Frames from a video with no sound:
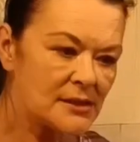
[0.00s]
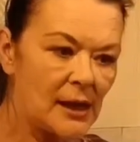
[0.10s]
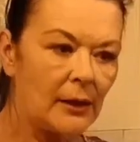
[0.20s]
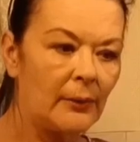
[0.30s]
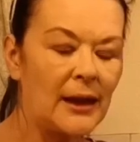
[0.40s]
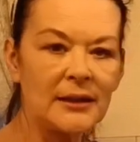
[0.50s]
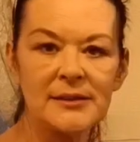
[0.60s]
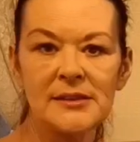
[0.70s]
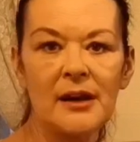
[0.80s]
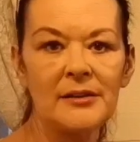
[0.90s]
So I
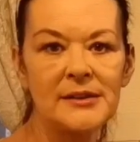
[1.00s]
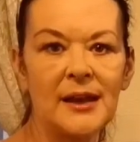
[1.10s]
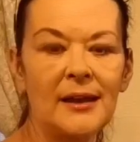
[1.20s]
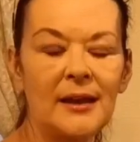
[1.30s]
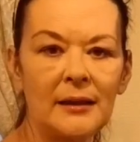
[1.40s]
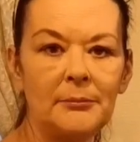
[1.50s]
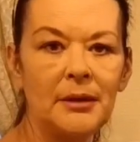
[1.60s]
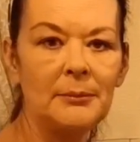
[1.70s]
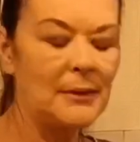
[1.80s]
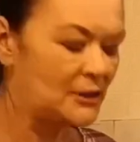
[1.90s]
can start again. I can
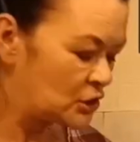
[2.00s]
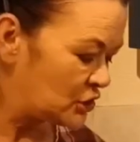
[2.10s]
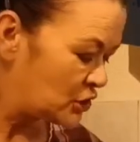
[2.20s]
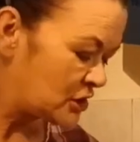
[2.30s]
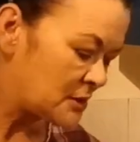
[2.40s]
build my ginger